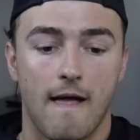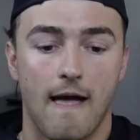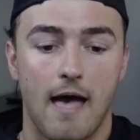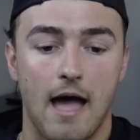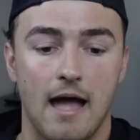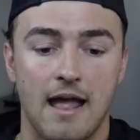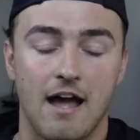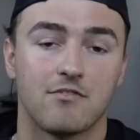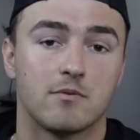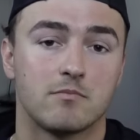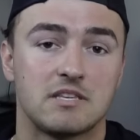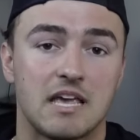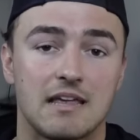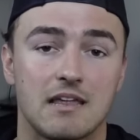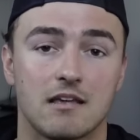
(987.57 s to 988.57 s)
I have them
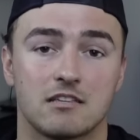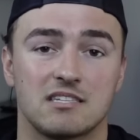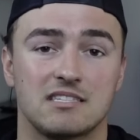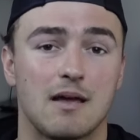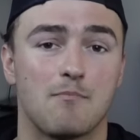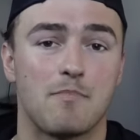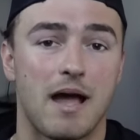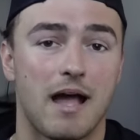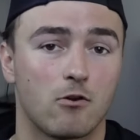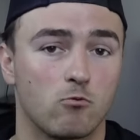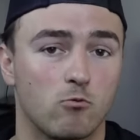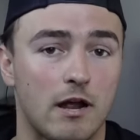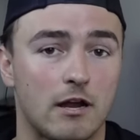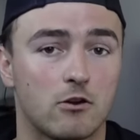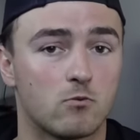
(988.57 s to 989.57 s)
taking a step back
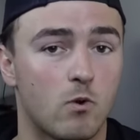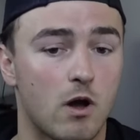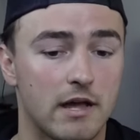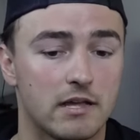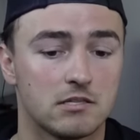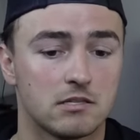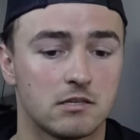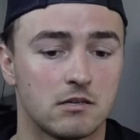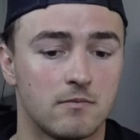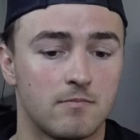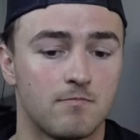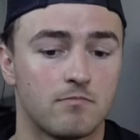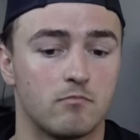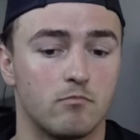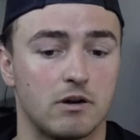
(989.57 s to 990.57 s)
record-wise,
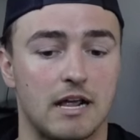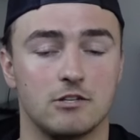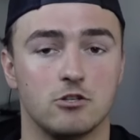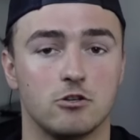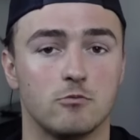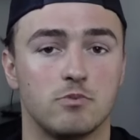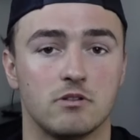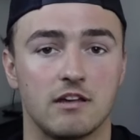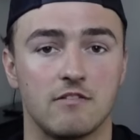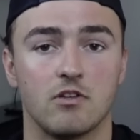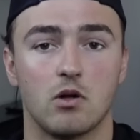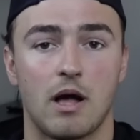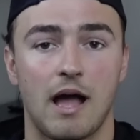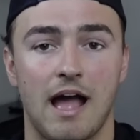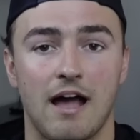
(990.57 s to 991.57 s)
but I do believe they'll
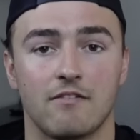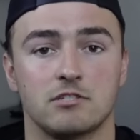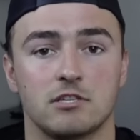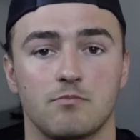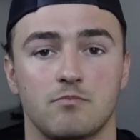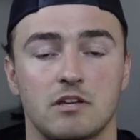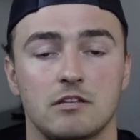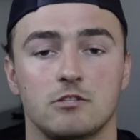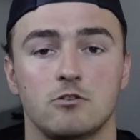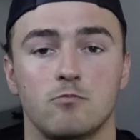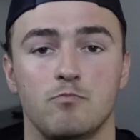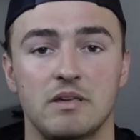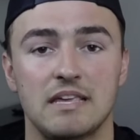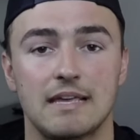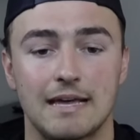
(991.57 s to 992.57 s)
have something to
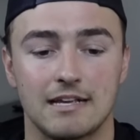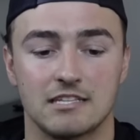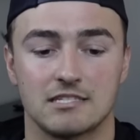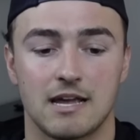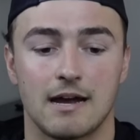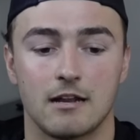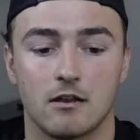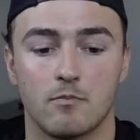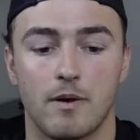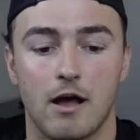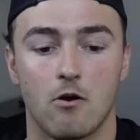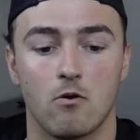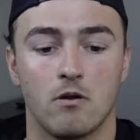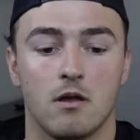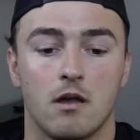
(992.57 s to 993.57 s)
be excited
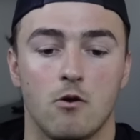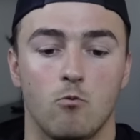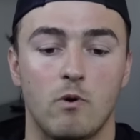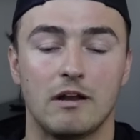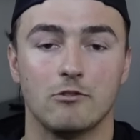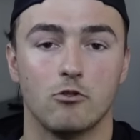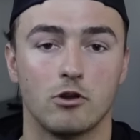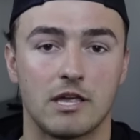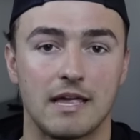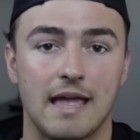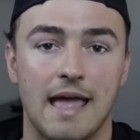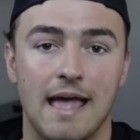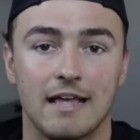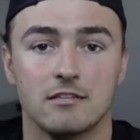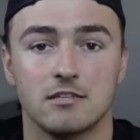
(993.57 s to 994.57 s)
about when looking
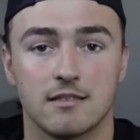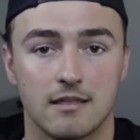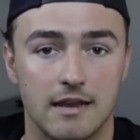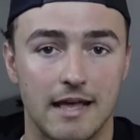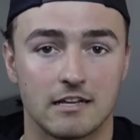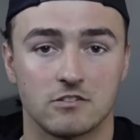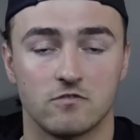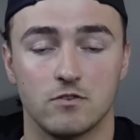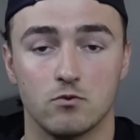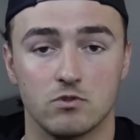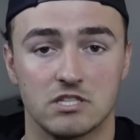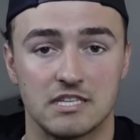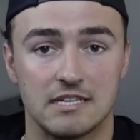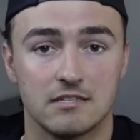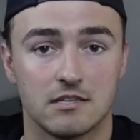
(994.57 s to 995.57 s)
ahead to the next few
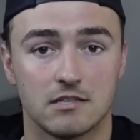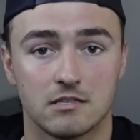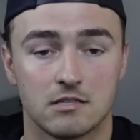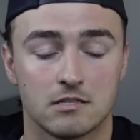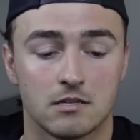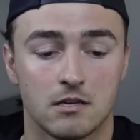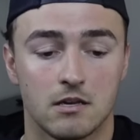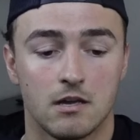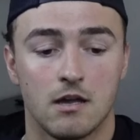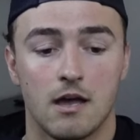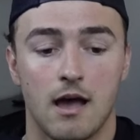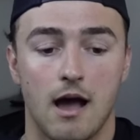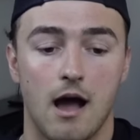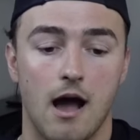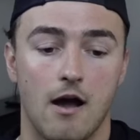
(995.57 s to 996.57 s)
seasons.
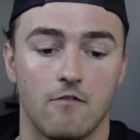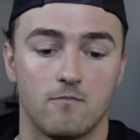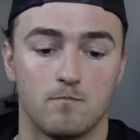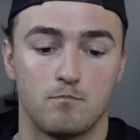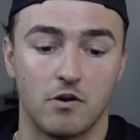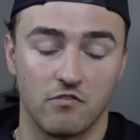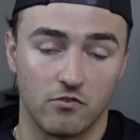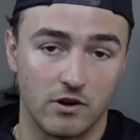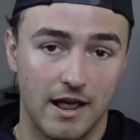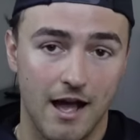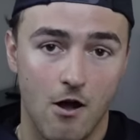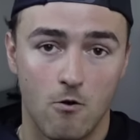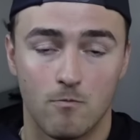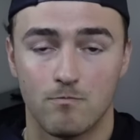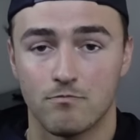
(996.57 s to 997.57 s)
But for
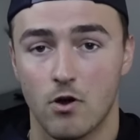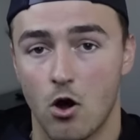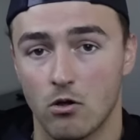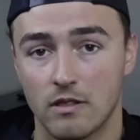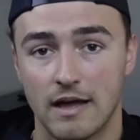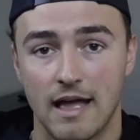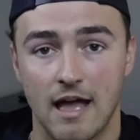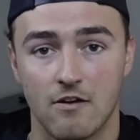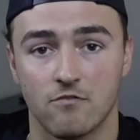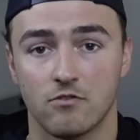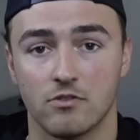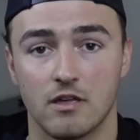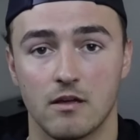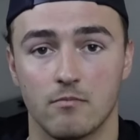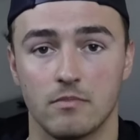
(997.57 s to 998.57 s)
now, all I have for
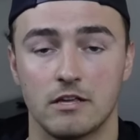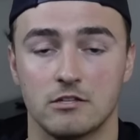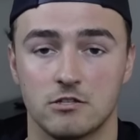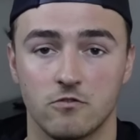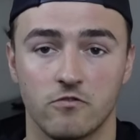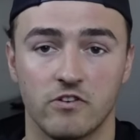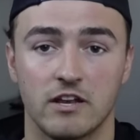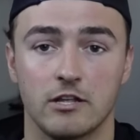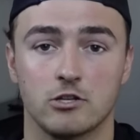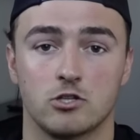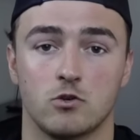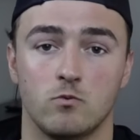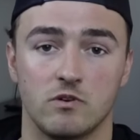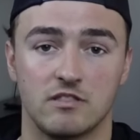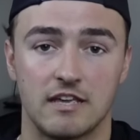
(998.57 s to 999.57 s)
them is to finish
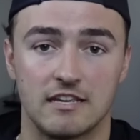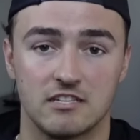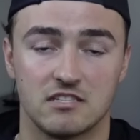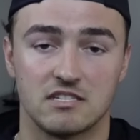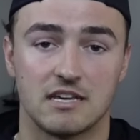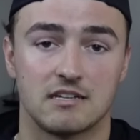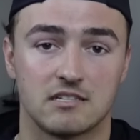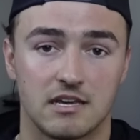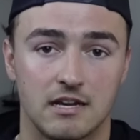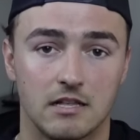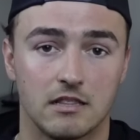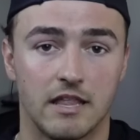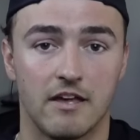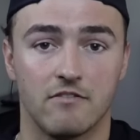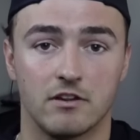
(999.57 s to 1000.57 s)
with a
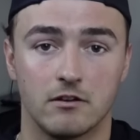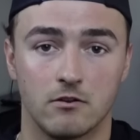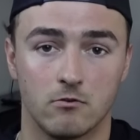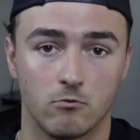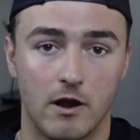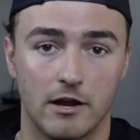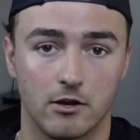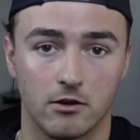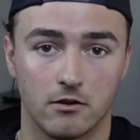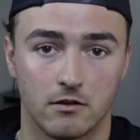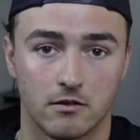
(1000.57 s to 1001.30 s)
6-11 record.